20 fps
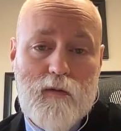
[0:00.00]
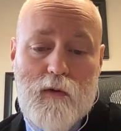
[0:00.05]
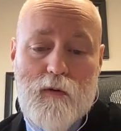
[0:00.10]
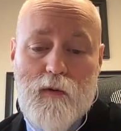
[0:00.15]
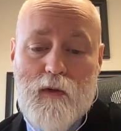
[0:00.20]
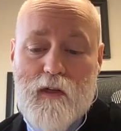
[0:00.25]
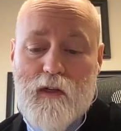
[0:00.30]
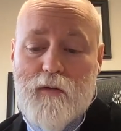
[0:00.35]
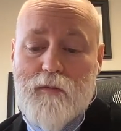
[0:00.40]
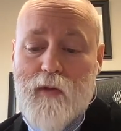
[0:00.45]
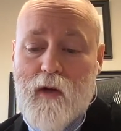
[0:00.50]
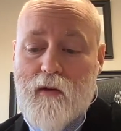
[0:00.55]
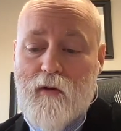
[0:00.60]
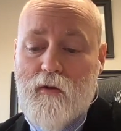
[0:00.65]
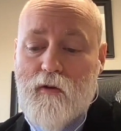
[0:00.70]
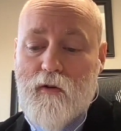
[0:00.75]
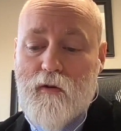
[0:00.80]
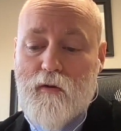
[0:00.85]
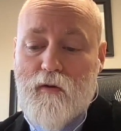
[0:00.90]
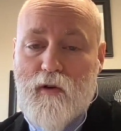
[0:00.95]
We would expect
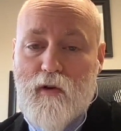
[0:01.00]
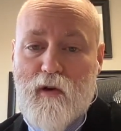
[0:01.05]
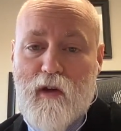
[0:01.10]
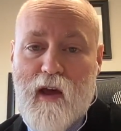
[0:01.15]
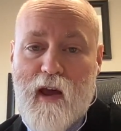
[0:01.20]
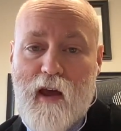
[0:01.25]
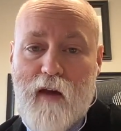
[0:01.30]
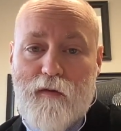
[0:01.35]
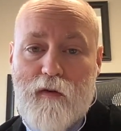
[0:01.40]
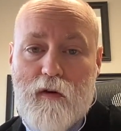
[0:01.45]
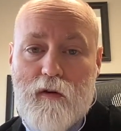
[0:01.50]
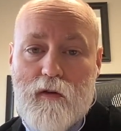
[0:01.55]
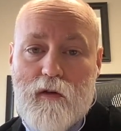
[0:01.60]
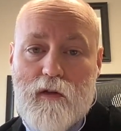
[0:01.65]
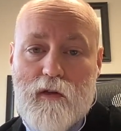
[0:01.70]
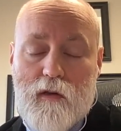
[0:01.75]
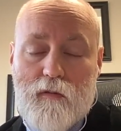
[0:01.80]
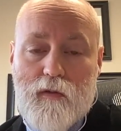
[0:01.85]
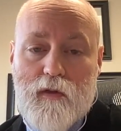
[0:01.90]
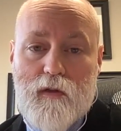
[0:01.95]
there to half all the
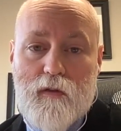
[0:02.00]
sums